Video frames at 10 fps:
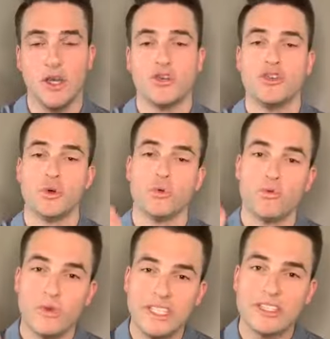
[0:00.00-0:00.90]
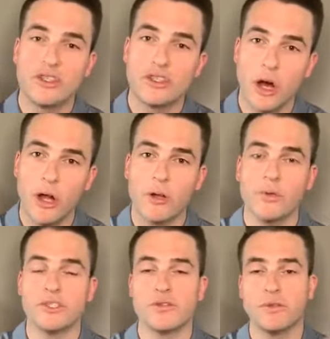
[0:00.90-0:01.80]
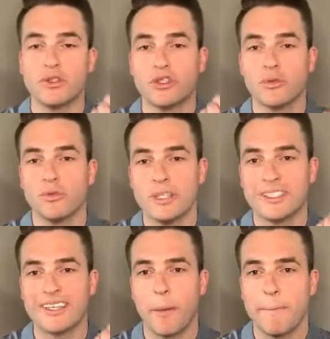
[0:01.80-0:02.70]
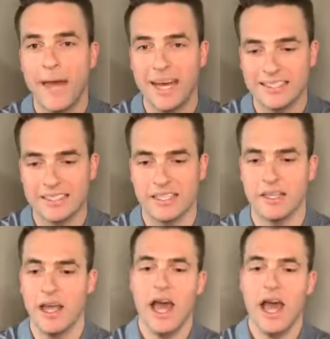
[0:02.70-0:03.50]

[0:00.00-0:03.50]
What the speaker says: Your risk tolerance versus your risk capacity.